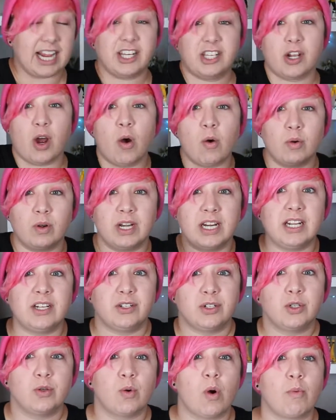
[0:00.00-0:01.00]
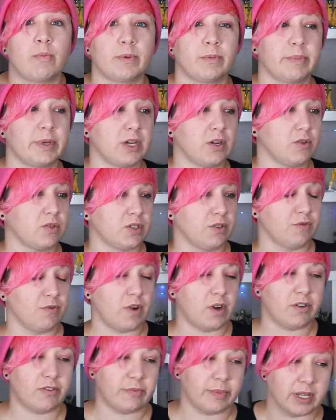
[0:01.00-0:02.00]
I don't need two open beers in
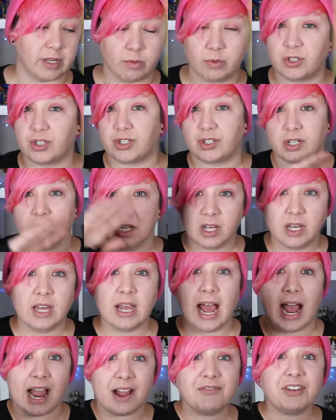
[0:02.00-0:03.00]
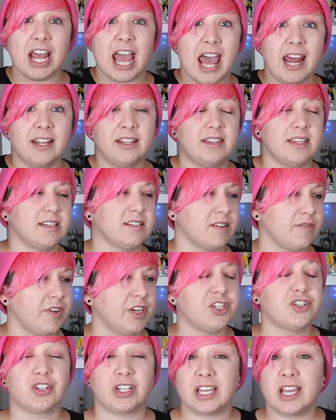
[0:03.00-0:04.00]
front of me, which is, I have to edit this
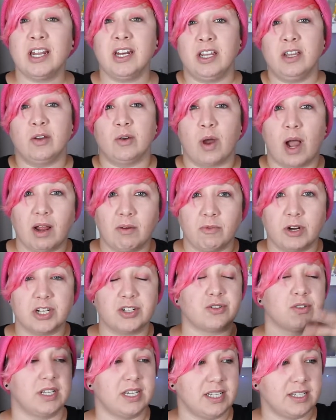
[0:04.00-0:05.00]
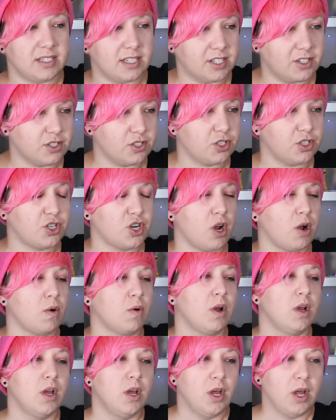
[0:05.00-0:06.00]
eventually. Anywho, I'm Ranger Liz, this is the
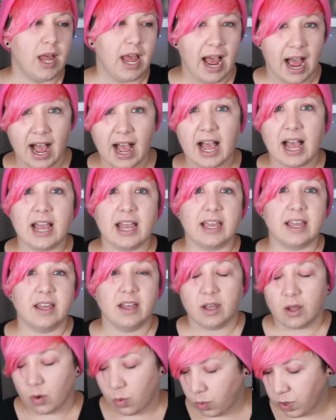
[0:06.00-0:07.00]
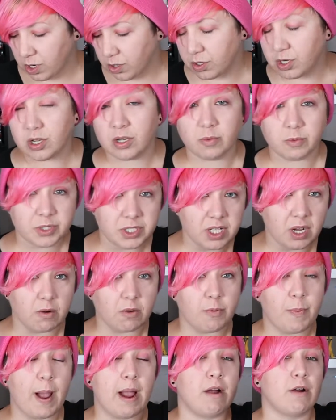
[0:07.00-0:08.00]
show. Hi, welcome. We start
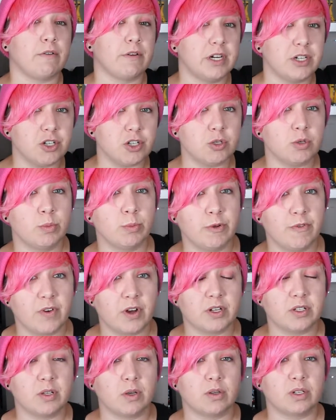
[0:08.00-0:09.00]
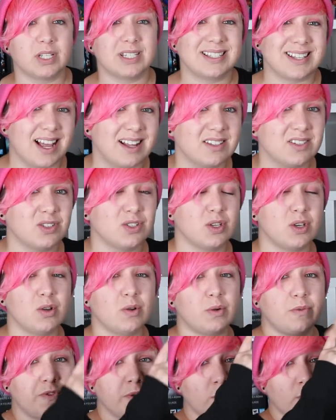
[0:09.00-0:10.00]
with Power Rangers, we move on to
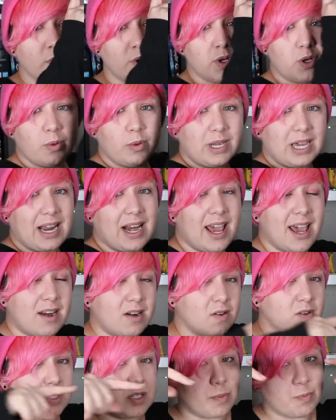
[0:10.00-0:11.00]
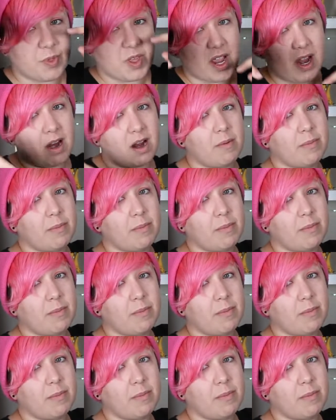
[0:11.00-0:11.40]
Tokusatsu. If you were new, we got headers up there.